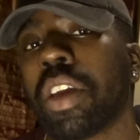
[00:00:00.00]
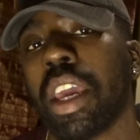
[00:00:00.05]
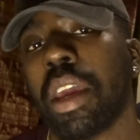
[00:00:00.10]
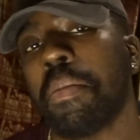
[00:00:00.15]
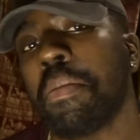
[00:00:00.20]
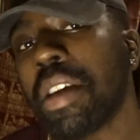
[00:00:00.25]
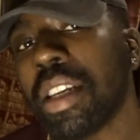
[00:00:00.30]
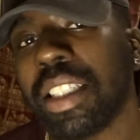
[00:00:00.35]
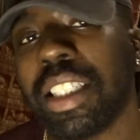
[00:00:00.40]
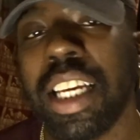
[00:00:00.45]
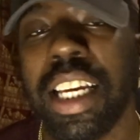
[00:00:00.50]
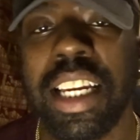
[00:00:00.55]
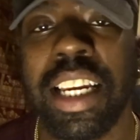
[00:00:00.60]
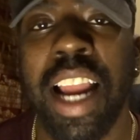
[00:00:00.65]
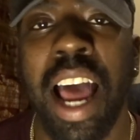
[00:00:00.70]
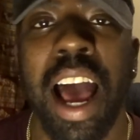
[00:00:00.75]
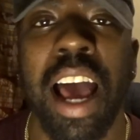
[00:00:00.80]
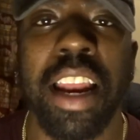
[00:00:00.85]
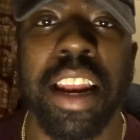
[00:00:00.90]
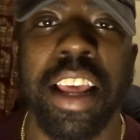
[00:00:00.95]
Kemet did
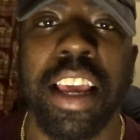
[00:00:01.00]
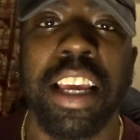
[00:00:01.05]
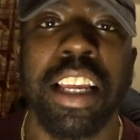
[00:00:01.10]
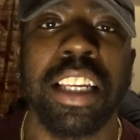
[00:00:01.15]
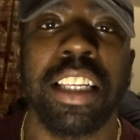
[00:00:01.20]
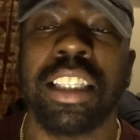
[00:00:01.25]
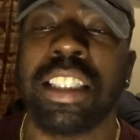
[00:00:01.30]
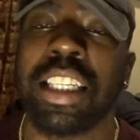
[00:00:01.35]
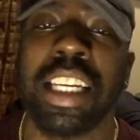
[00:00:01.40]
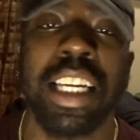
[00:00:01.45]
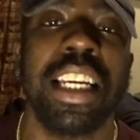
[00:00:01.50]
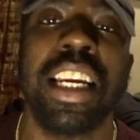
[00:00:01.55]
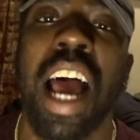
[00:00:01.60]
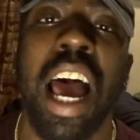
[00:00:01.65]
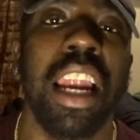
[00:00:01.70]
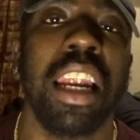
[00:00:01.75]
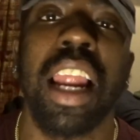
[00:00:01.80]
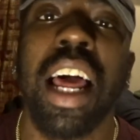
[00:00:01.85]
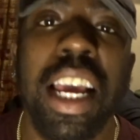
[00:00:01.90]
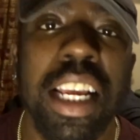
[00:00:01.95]
not and did
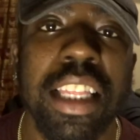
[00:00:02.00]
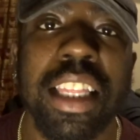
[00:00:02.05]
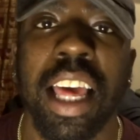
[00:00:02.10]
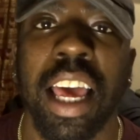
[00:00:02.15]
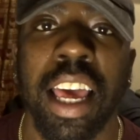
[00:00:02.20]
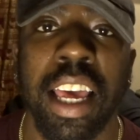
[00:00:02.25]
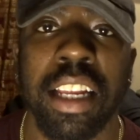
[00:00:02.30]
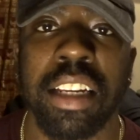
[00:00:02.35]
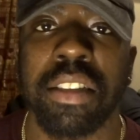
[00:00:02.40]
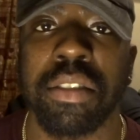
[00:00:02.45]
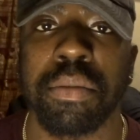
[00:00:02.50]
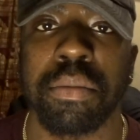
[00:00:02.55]
not like that